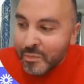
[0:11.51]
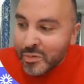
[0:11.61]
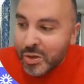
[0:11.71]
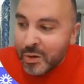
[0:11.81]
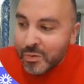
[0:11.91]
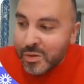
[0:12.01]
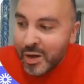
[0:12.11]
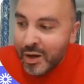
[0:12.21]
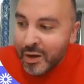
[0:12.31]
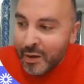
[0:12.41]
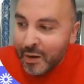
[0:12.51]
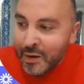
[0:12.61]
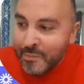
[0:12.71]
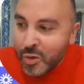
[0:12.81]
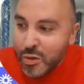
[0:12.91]
So today I
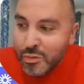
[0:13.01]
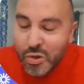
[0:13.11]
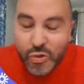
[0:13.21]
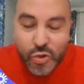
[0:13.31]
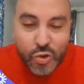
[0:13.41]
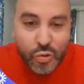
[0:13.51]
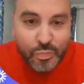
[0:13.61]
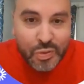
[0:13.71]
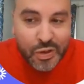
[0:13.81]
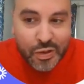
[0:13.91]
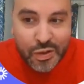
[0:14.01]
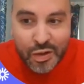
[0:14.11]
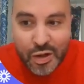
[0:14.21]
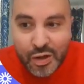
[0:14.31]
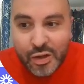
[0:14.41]
am going to
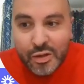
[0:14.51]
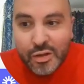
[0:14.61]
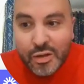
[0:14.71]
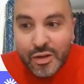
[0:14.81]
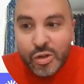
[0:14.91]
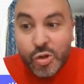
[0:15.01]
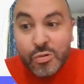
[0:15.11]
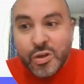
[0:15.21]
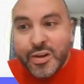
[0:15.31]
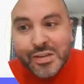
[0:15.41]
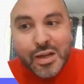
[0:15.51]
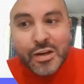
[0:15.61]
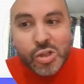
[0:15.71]
be showing you guys how to